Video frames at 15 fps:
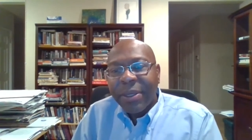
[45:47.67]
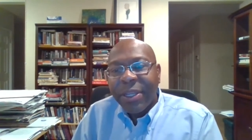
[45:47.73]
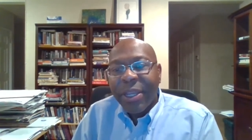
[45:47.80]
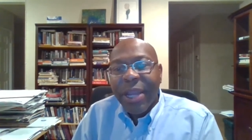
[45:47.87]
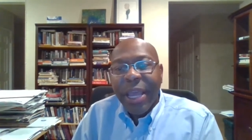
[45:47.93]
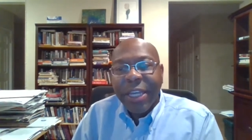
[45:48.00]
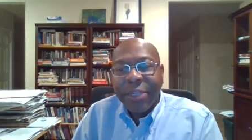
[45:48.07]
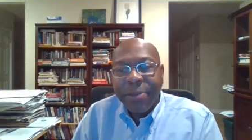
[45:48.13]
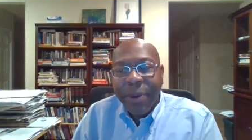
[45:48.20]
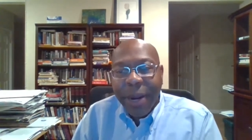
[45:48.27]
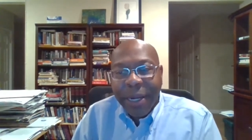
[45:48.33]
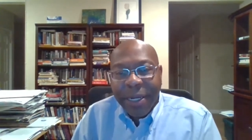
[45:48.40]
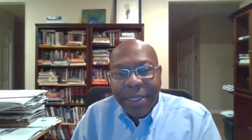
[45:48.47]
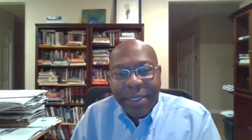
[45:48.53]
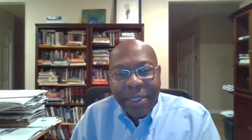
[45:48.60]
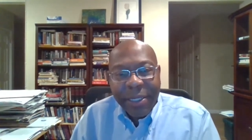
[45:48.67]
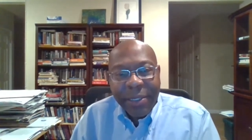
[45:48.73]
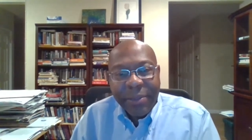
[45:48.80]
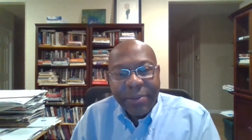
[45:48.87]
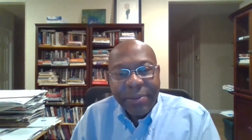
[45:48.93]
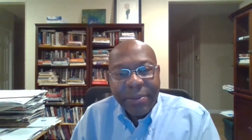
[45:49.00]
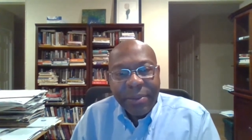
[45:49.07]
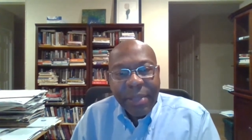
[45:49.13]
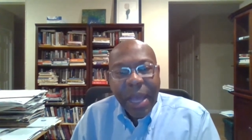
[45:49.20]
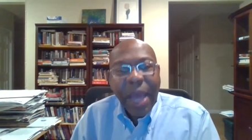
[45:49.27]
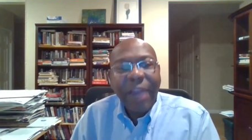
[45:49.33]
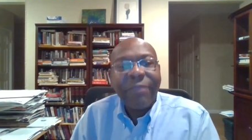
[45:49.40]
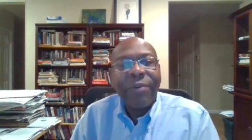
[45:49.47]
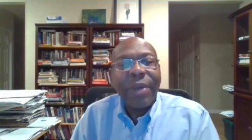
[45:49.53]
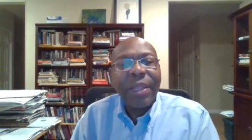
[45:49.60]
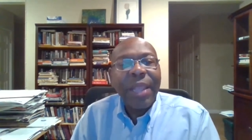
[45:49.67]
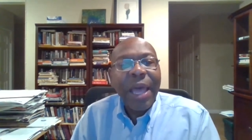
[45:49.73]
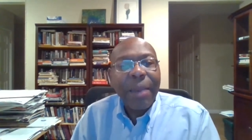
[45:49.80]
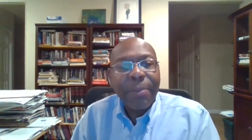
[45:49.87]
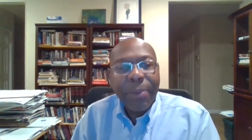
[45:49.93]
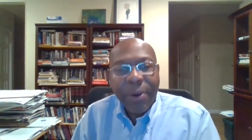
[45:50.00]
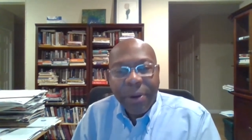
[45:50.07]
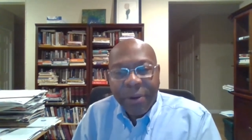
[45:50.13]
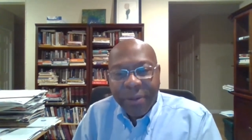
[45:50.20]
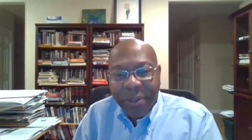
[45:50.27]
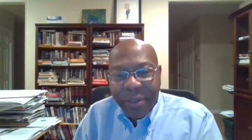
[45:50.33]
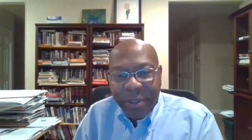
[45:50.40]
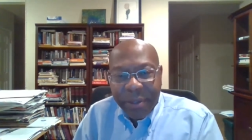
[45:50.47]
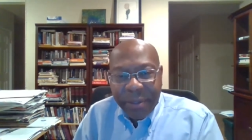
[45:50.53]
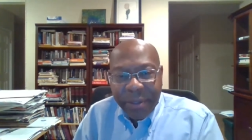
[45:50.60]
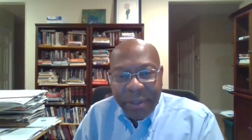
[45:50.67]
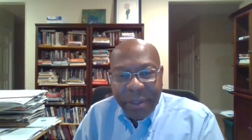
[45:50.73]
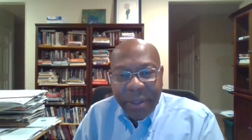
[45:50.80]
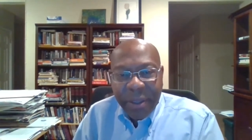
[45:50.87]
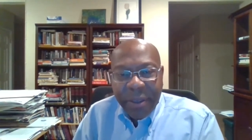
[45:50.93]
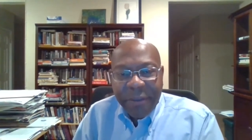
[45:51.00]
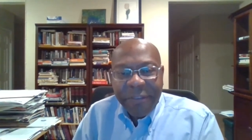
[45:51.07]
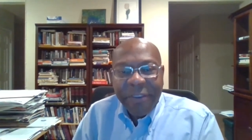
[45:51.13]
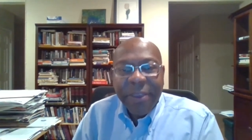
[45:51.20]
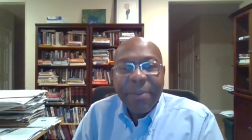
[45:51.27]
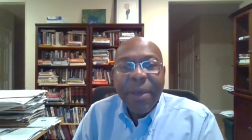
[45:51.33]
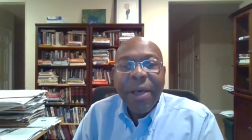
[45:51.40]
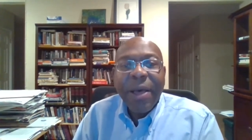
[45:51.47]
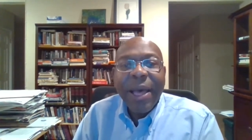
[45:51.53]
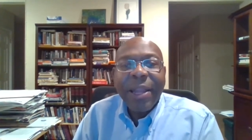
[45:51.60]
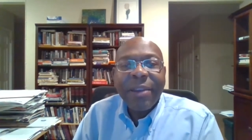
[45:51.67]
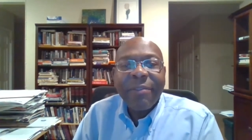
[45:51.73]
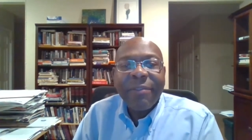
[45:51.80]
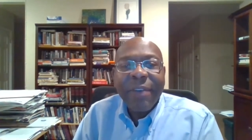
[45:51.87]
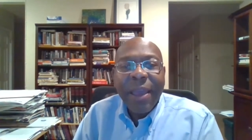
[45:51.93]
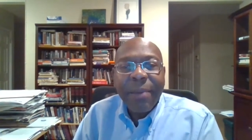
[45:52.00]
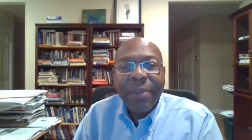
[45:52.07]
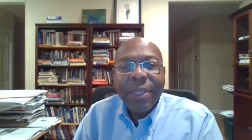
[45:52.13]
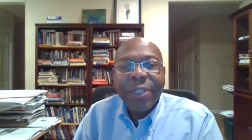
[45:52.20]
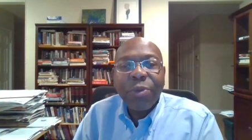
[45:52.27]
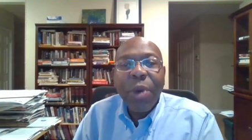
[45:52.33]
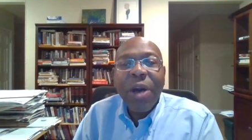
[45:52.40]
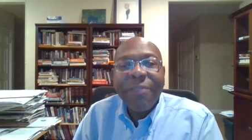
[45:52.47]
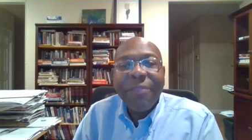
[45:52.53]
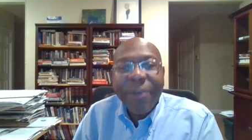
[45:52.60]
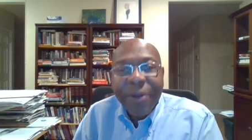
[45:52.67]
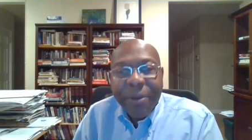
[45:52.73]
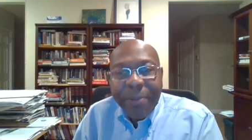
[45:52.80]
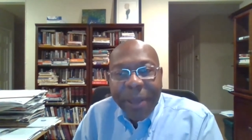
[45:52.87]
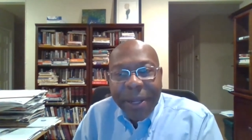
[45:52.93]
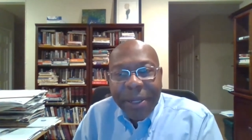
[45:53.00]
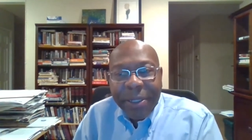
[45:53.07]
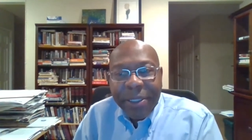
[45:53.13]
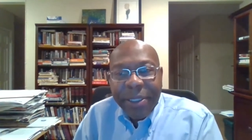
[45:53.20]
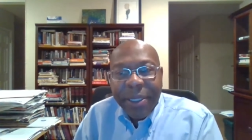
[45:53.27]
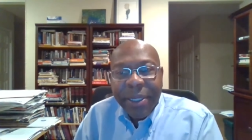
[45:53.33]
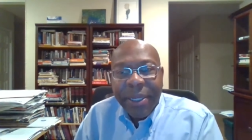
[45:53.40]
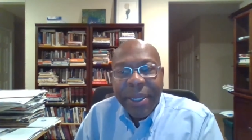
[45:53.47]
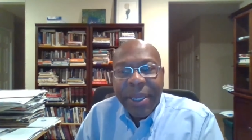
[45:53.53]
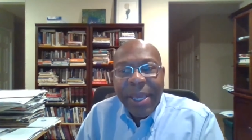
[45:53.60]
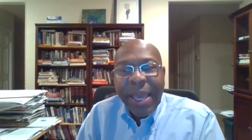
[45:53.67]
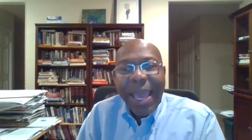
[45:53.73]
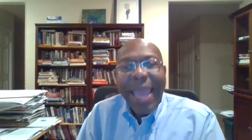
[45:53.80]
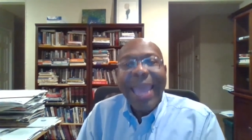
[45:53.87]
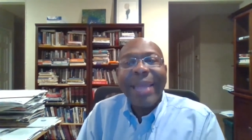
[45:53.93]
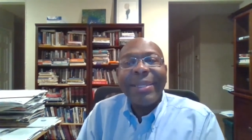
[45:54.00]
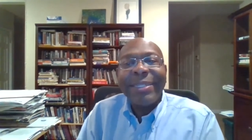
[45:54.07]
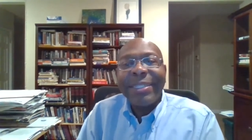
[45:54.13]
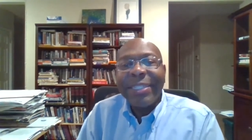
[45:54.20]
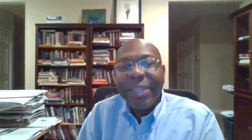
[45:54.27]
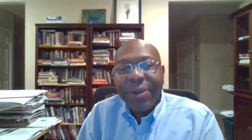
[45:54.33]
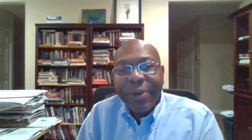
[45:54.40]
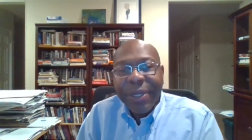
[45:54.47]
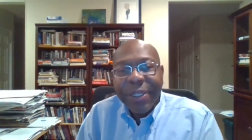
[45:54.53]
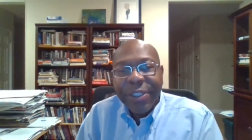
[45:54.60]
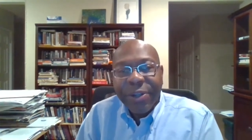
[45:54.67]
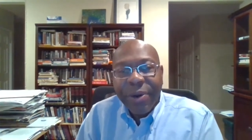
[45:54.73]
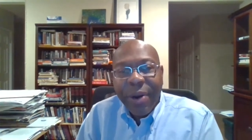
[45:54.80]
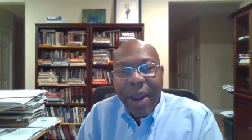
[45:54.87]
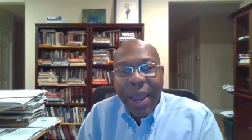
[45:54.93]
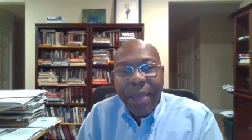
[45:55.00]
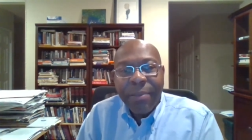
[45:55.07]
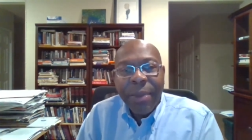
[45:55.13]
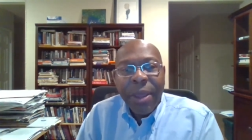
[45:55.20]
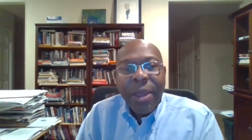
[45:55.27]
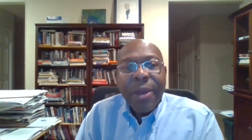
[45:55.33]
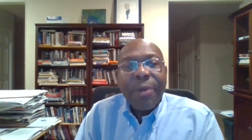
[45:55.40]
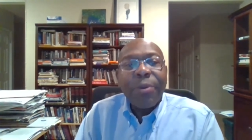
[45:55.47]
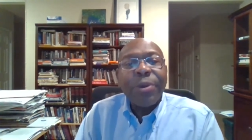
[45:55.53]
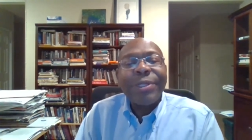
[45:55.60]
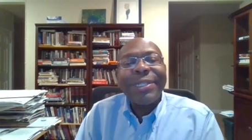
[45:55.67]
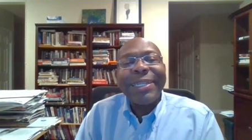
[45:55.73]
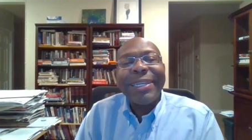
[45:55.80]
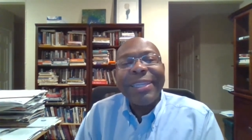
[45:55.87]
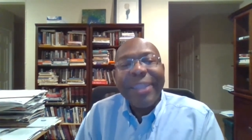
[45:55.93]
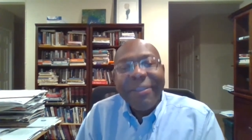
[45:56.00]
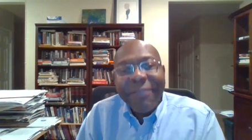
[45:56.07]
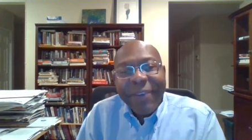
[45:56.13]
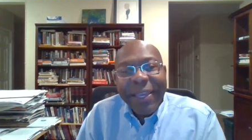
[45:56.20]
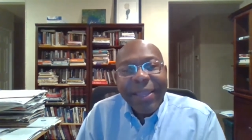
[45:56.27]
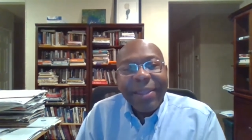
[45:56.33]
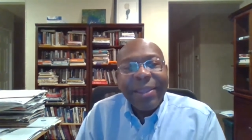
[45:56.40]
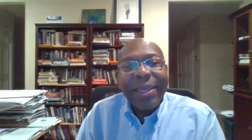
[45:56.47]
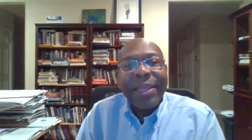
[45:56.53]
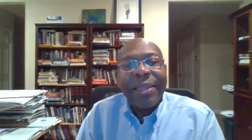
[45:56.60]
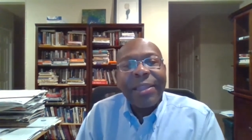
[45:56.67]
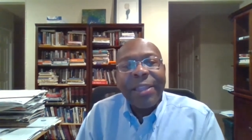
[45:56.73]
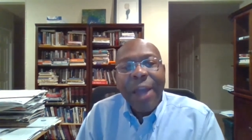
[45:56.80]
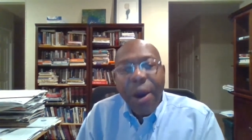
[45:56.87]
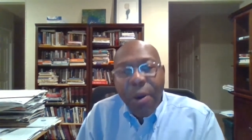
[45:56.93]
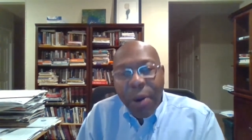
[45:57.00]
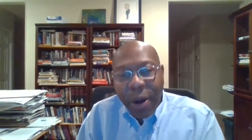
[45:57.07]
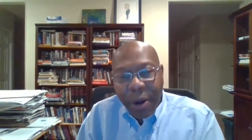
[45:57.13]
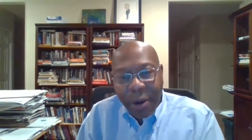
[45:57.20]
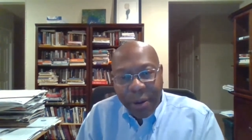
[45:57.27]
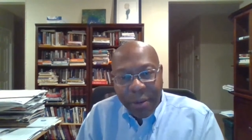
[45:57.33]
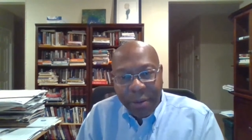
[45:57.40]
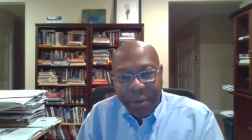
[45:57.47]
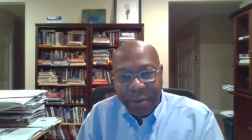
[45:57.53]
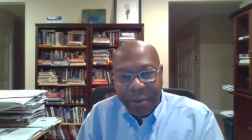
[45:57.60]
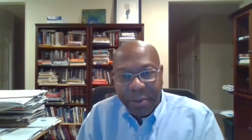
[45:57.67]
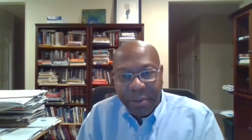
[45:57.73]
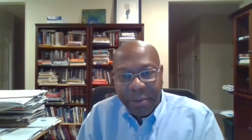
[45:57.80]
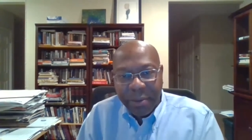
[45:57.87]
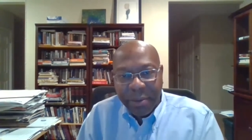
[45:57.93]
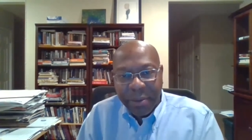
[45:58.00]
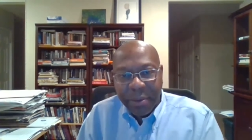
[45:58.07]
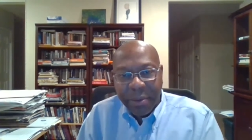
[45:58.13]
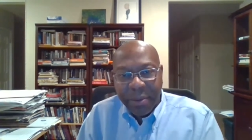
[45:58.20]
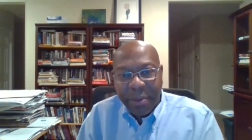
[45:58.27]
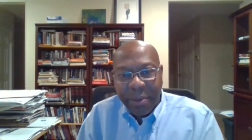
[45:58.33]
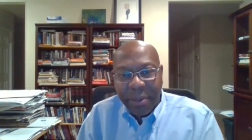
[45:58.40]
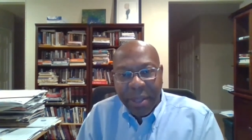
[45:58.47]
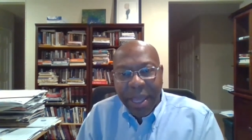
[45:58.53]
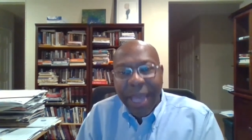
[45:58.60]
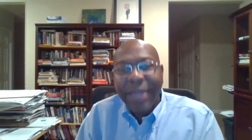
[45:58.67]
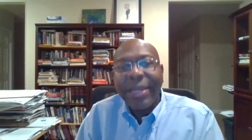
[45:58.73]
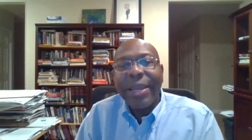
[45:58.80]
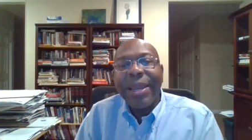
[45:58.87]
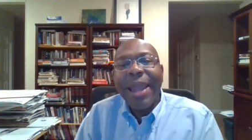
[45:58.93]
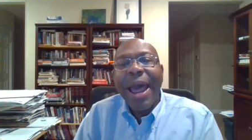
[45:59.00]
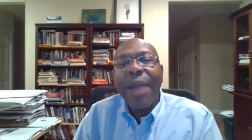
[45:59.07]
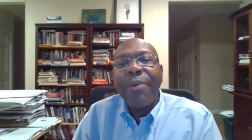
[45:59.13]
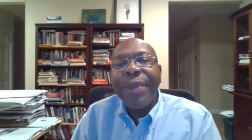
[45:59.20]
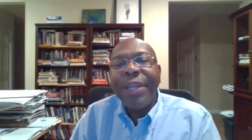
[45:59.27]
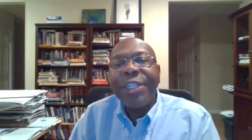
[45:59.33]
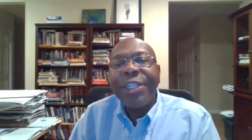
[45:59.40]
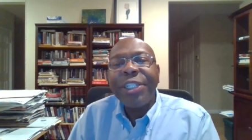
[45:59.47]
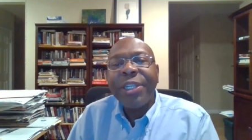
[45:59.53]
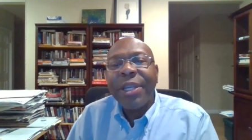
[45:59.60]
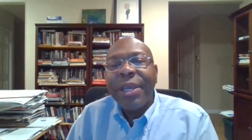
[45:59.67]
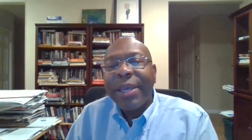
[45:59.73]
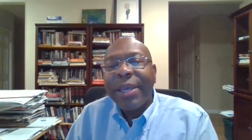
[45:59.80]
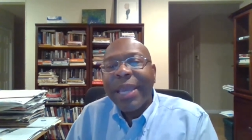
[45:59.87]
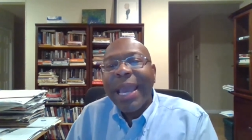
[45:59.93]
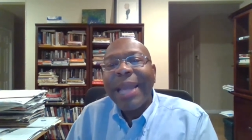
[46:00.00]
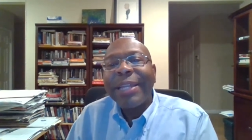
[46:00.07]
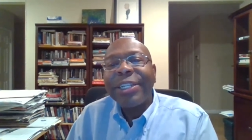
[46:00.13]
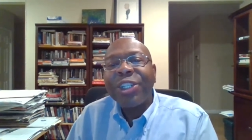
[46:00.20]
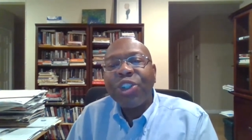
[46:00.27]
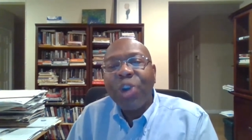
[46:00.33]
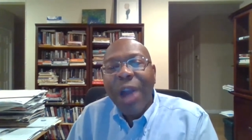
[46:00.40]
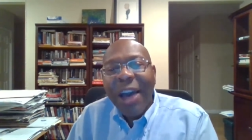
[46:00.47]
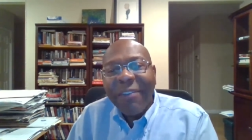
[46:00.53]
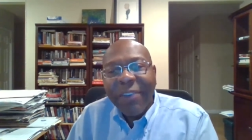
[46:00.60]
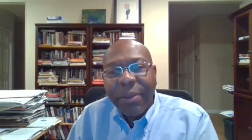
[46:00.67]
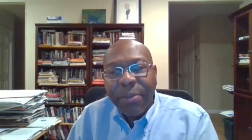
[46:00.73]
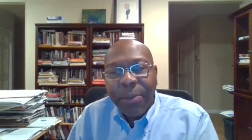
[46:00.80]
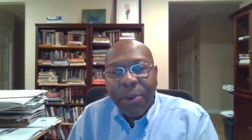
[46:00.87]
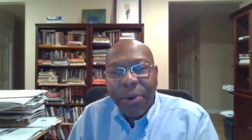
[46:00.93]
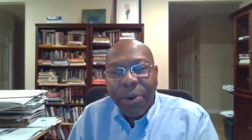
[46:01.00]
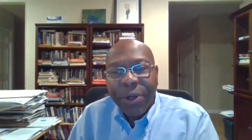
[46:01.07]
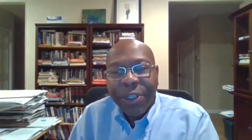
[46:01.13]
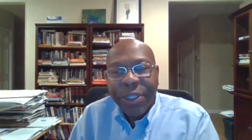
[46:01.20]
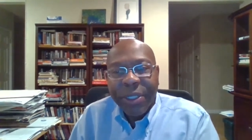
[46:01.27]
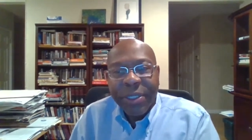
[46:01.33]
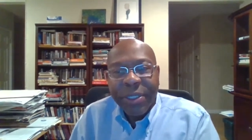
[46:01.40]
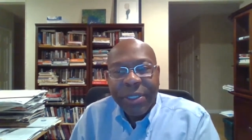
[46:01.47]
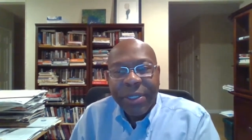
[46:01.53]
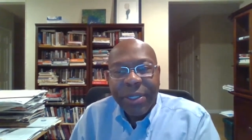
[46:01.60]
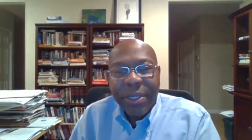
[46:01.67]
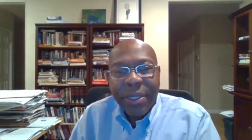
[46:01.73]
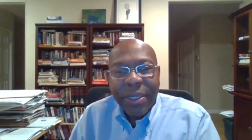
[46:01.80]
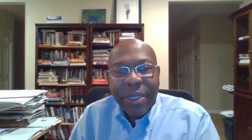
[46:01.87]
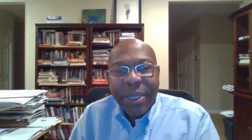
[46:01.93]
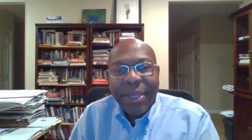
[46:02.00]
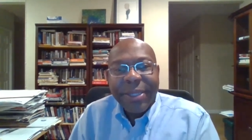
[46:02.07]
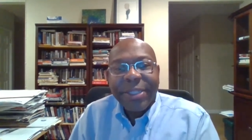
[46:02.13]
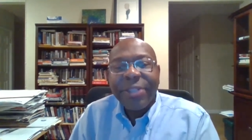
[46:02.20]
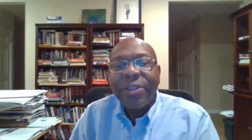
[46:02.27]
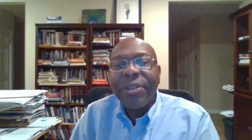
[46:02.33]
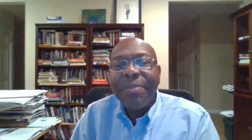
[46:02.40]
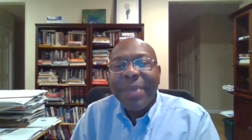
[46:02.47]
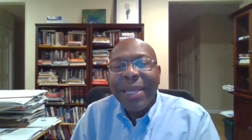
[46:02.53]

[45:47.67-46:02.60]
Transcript: teenage pregnancy, out-of-wedlock births, female-headed families, welfare dependency, and serious crime were significantly lower and did not reach catastrophic proportions until the